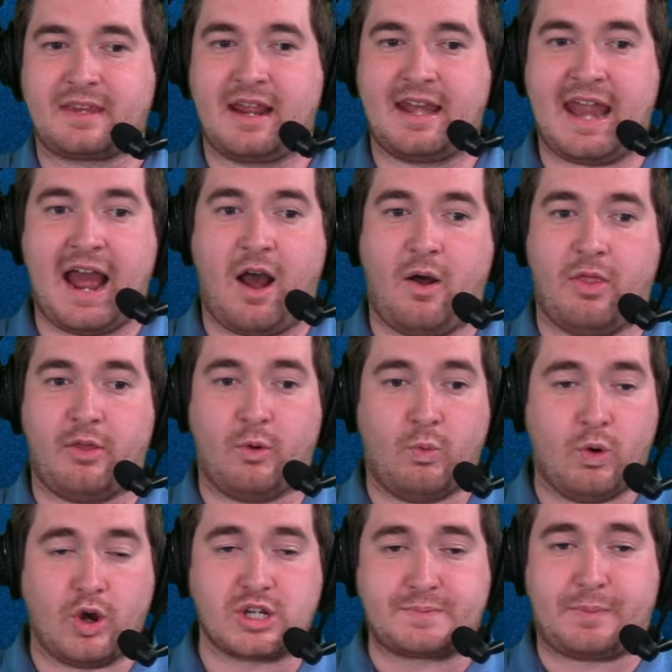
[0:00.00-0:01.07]
Now, the
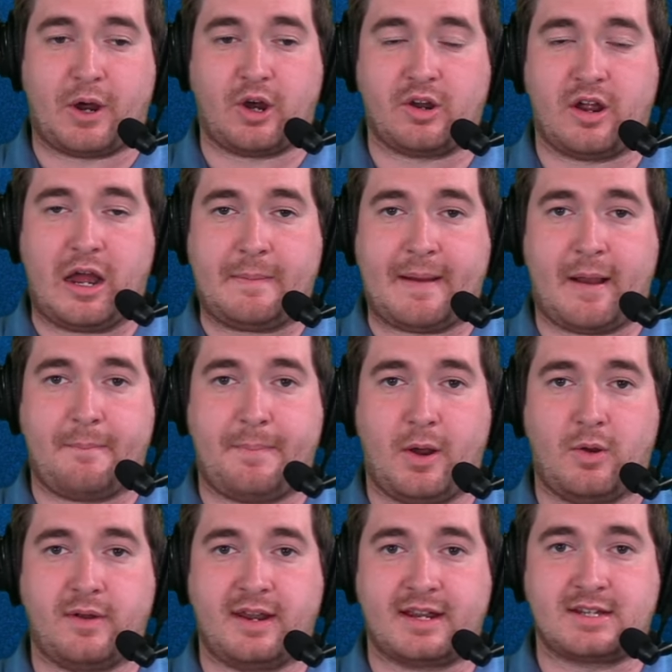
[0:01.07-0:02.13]
worst part about Bo
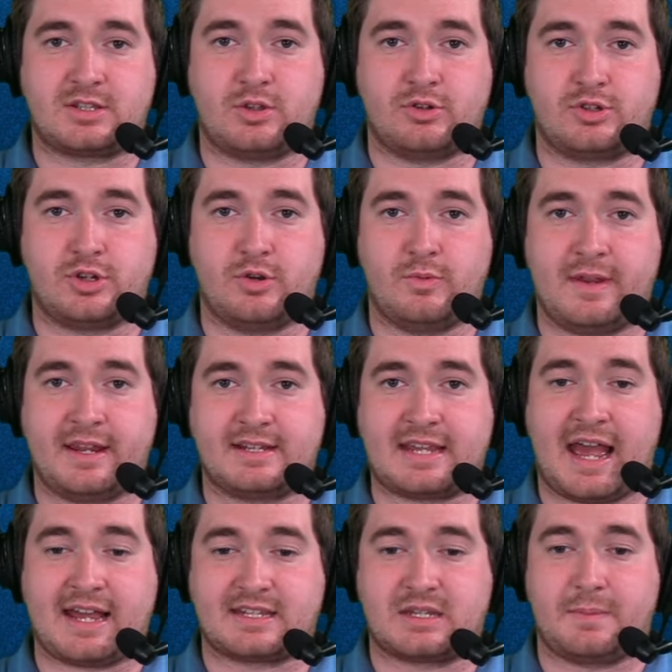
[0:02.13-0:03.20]
Nix through 2 weeks
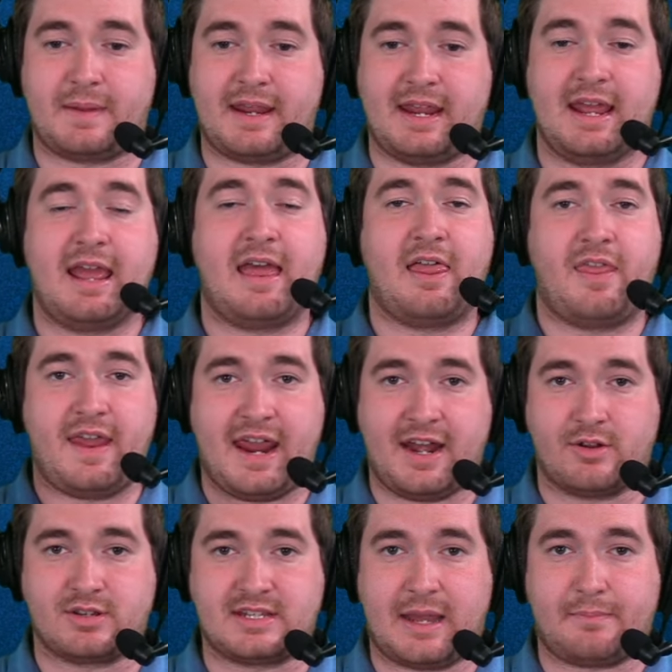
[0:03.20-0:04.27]
has to be the
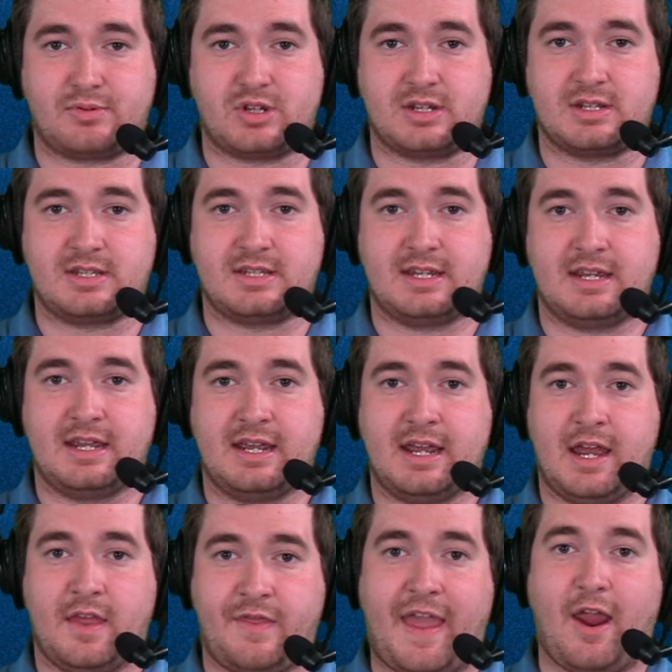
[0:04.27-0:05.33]
interceptions.
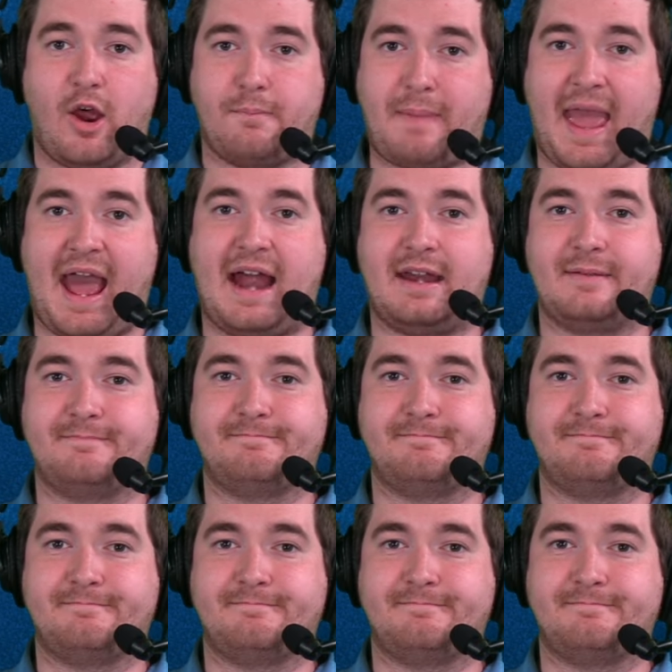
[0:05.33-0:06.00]
They are bad,